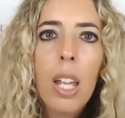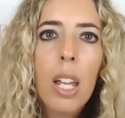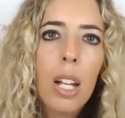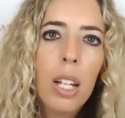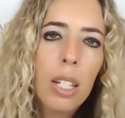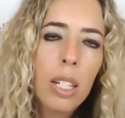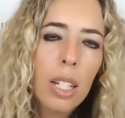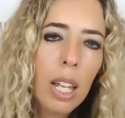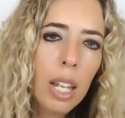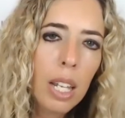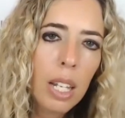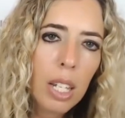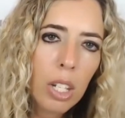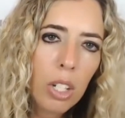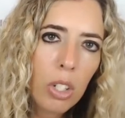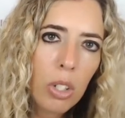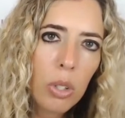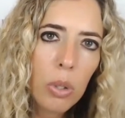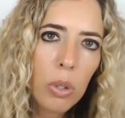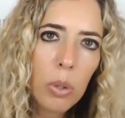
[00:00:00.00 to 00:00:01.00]
like
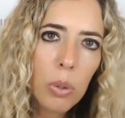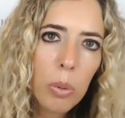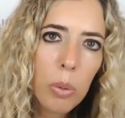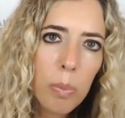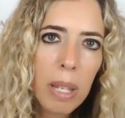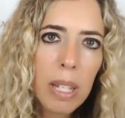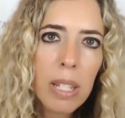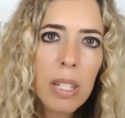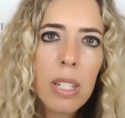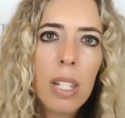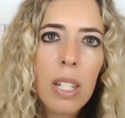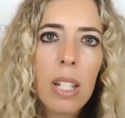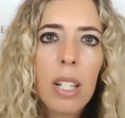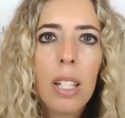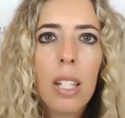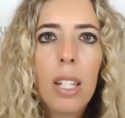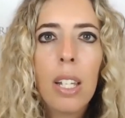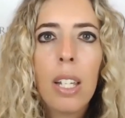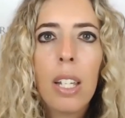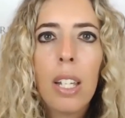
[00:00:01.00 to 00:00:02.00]
you
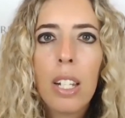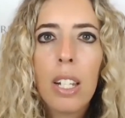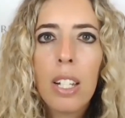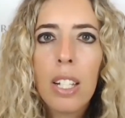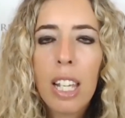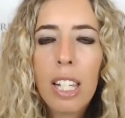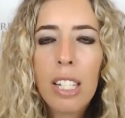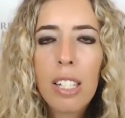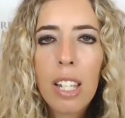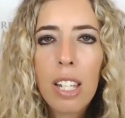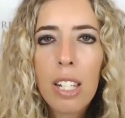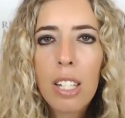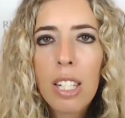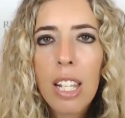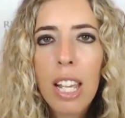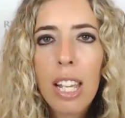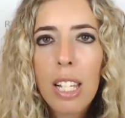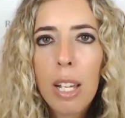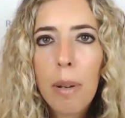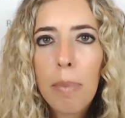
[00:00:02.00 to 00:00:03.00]
basically, it can
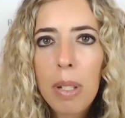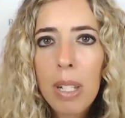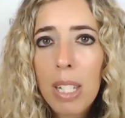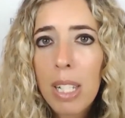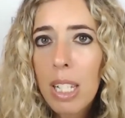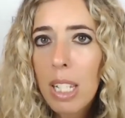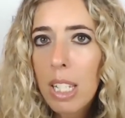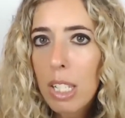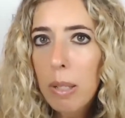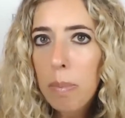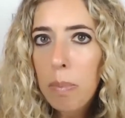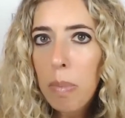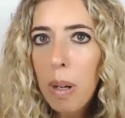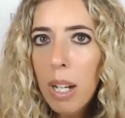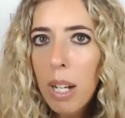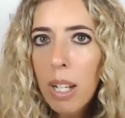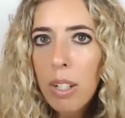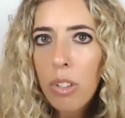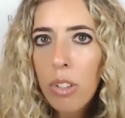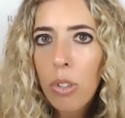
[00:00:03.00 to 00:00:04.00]
take up to 6
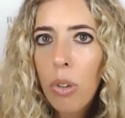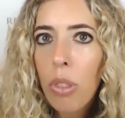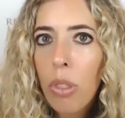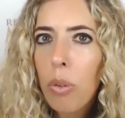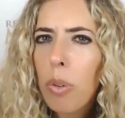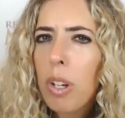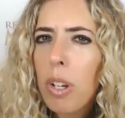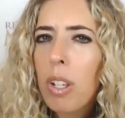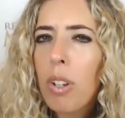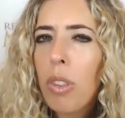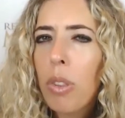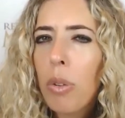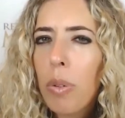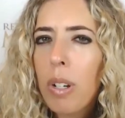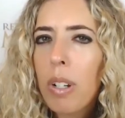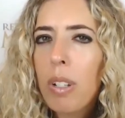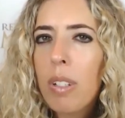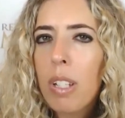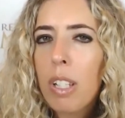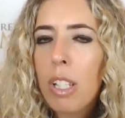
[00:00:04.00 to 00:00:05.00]
months or three
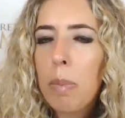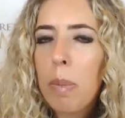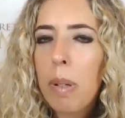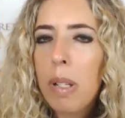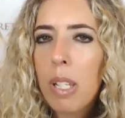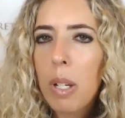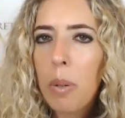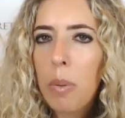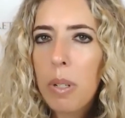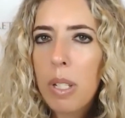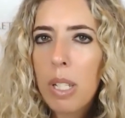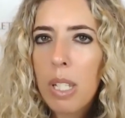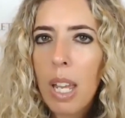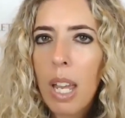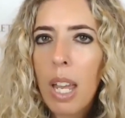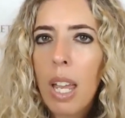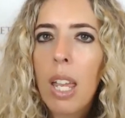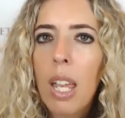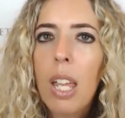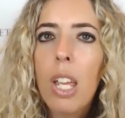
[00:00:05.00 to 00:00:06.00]
to six months, I would
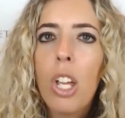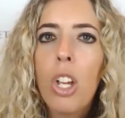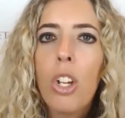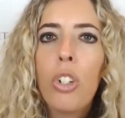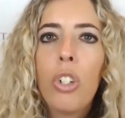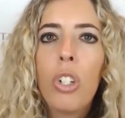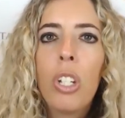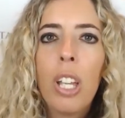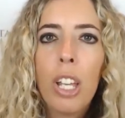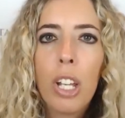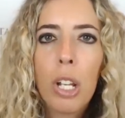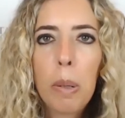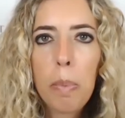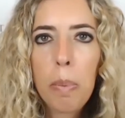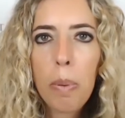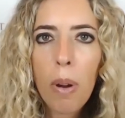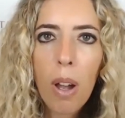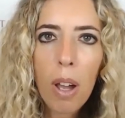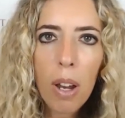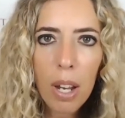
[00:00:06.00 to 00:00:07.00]
say, to get your
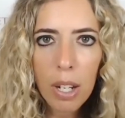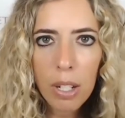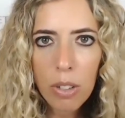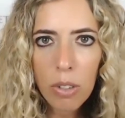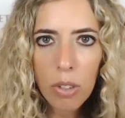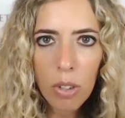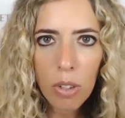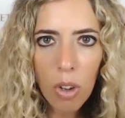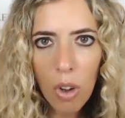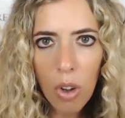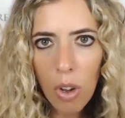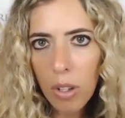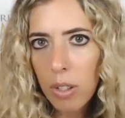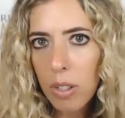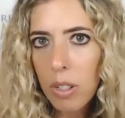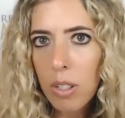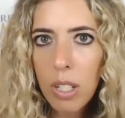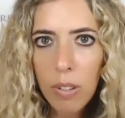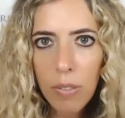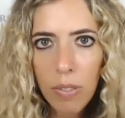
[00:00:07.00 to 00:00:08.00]
product on
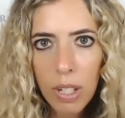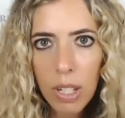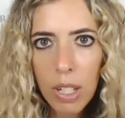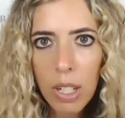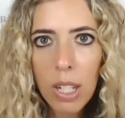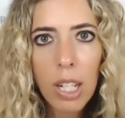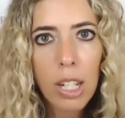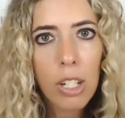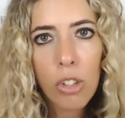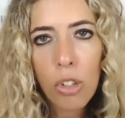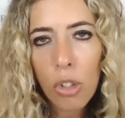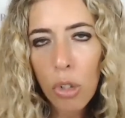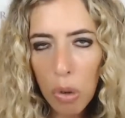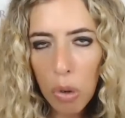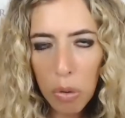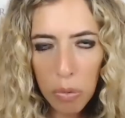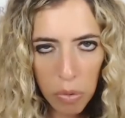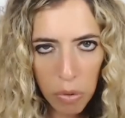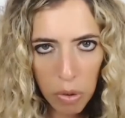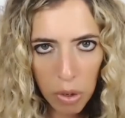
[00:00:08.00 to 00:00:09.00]
TV and
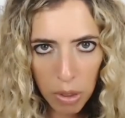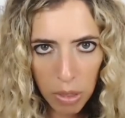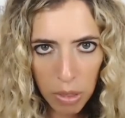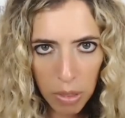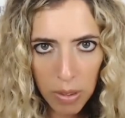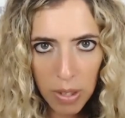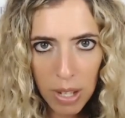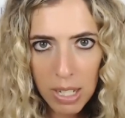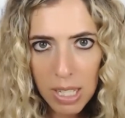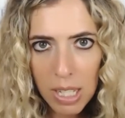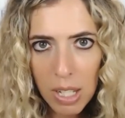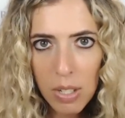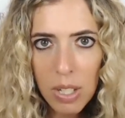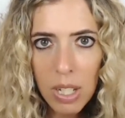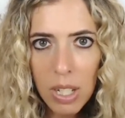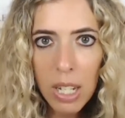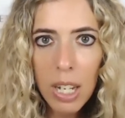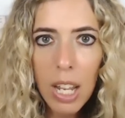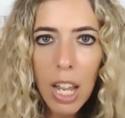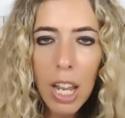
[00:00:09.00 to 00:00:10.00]
so forth. And that sounds
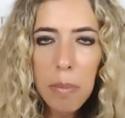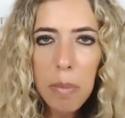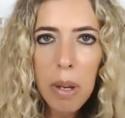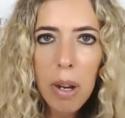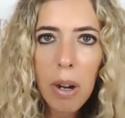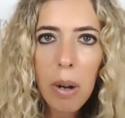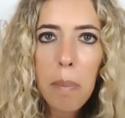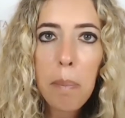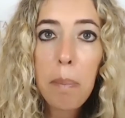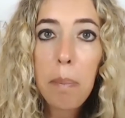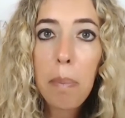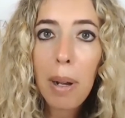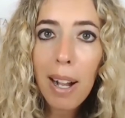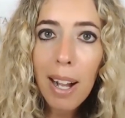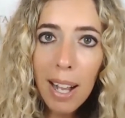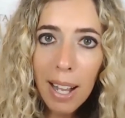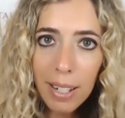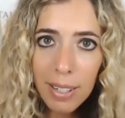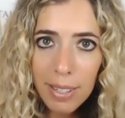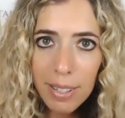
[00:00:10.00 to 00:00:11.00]
like a nightmare,
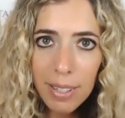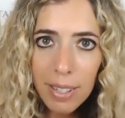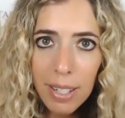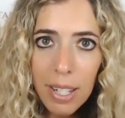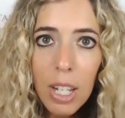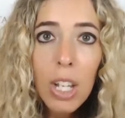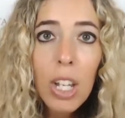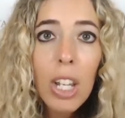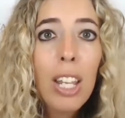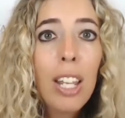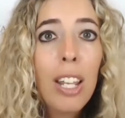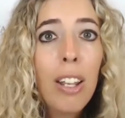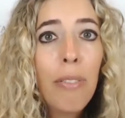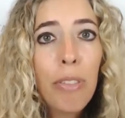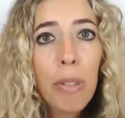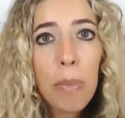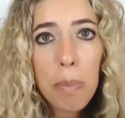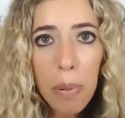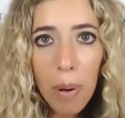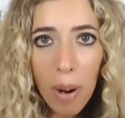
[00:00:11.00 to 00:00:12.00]
but if
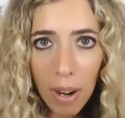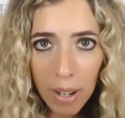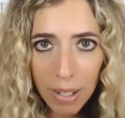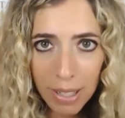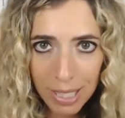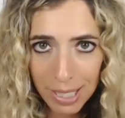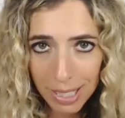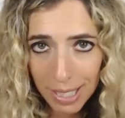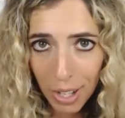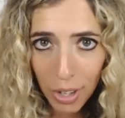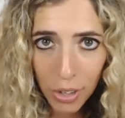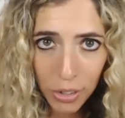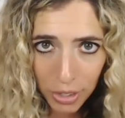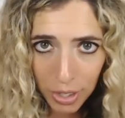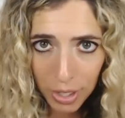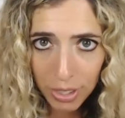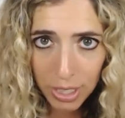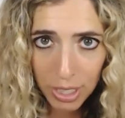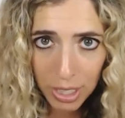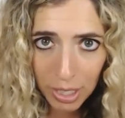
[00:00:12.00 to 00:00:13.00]
the product sells
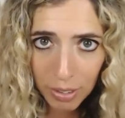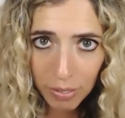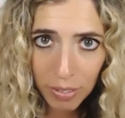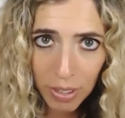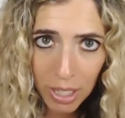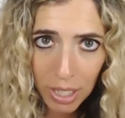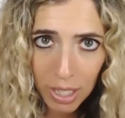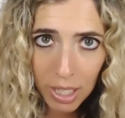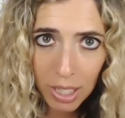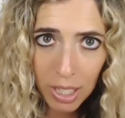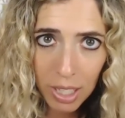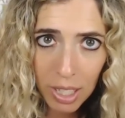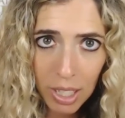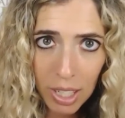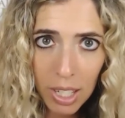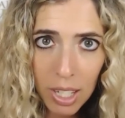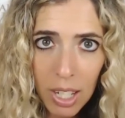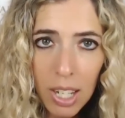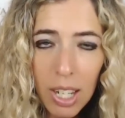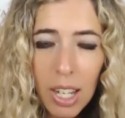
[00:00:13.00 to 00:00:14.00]
on TV
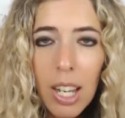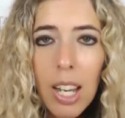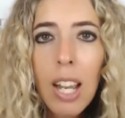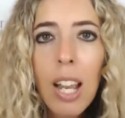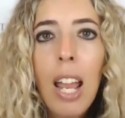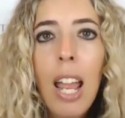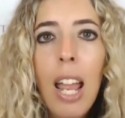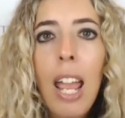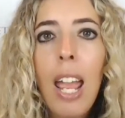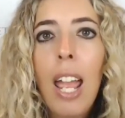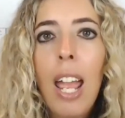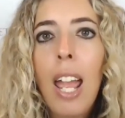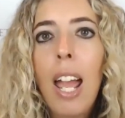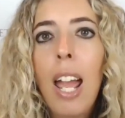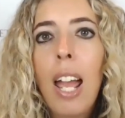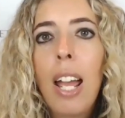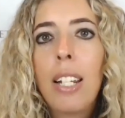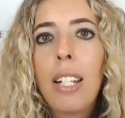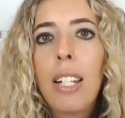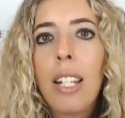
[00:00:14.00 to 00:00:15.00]

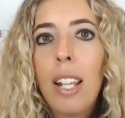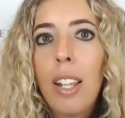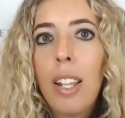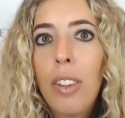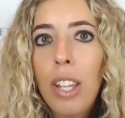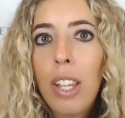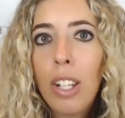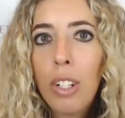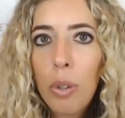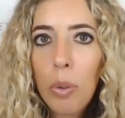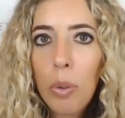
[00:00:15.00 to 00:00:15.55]
and they do